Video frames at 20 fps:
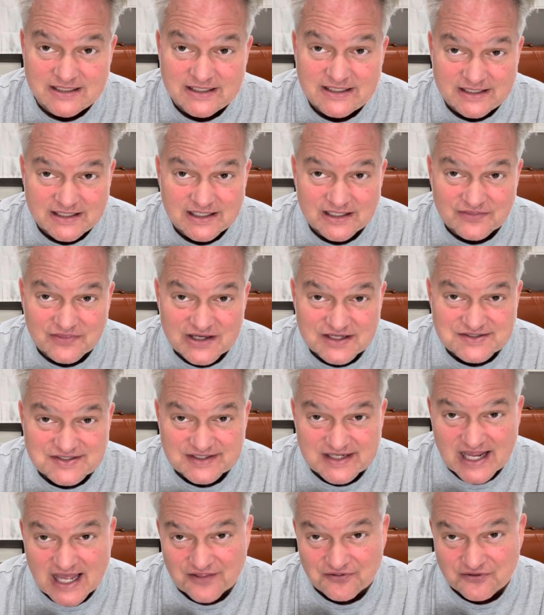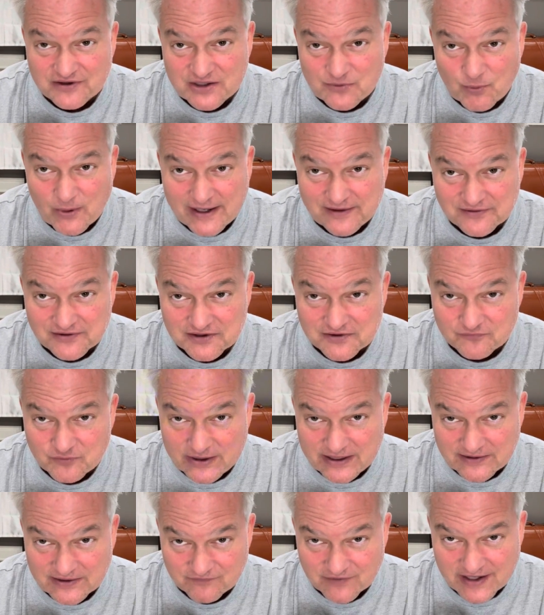And thanks to Kathleen Whalen of
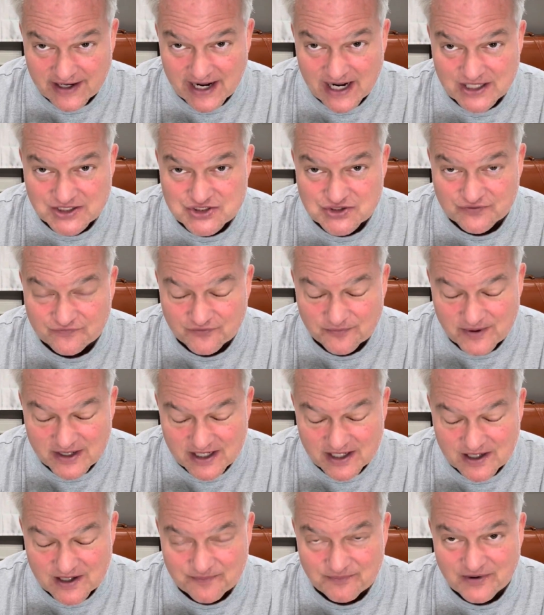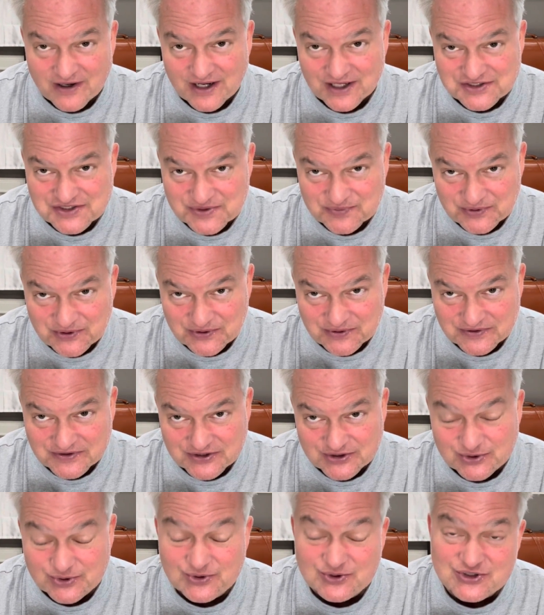Whalen Financial for making it possible
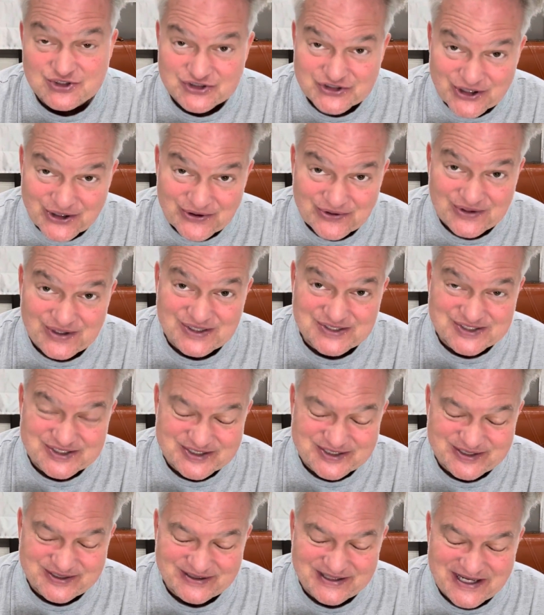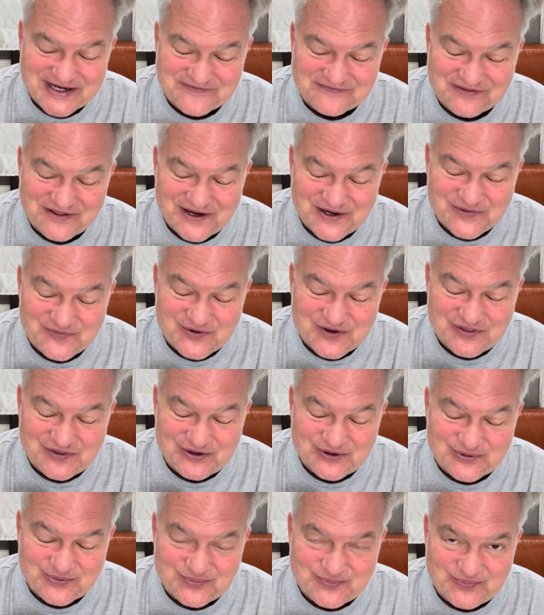to share this lifeline with
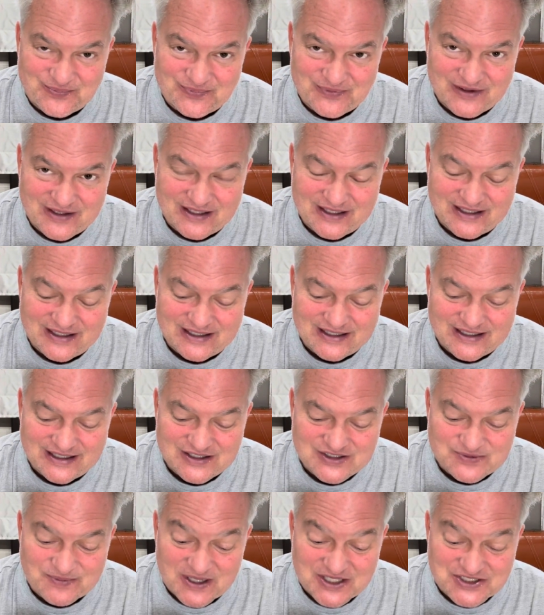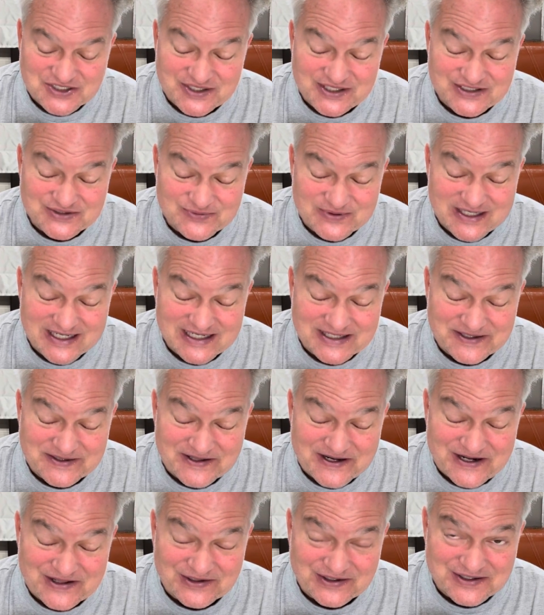you, especially as we get into
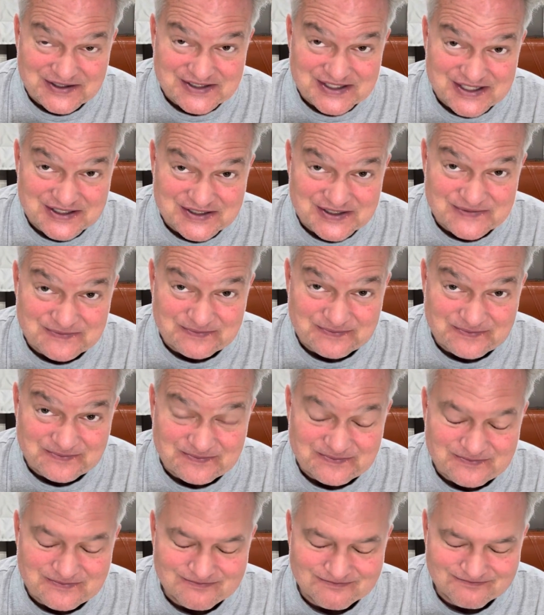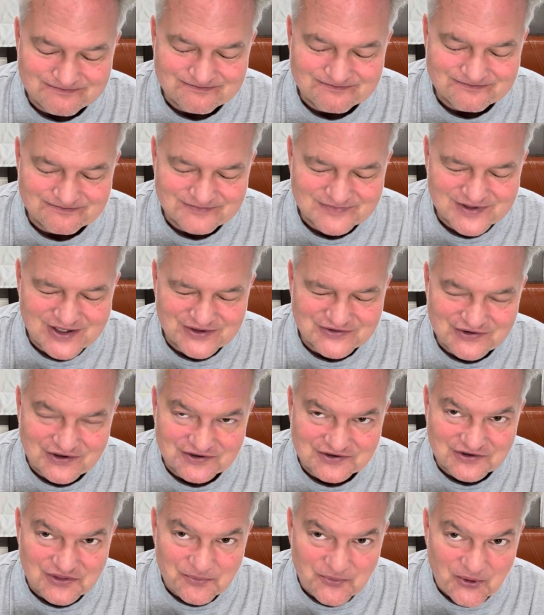the holiday season. I'll
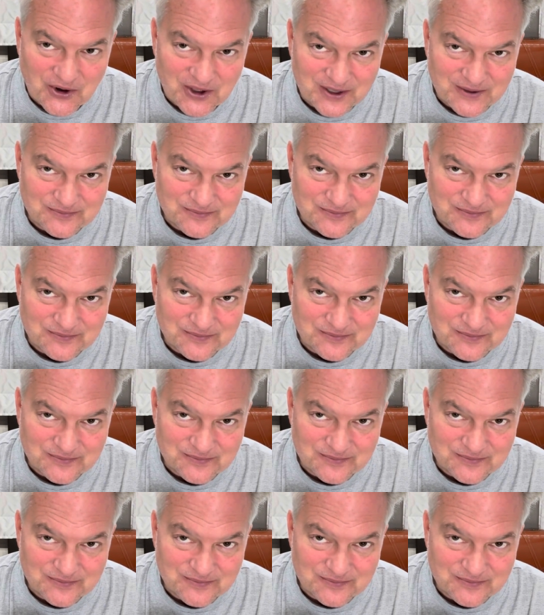talk to you in the morning.